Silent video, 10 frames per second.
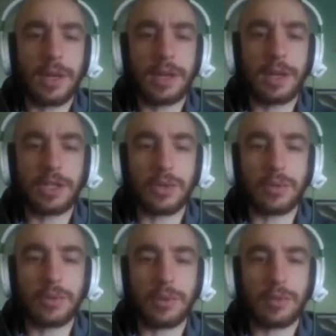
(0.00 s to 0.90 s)
and it
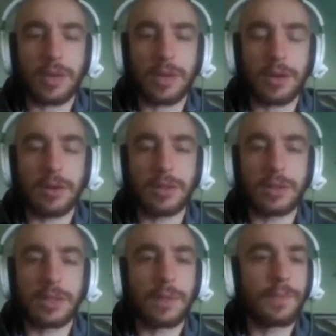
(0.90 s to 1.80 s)
chilled me through my
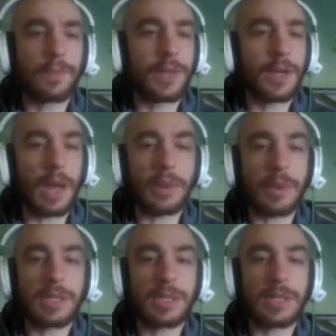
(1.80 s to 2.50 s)
clothes. I wasn't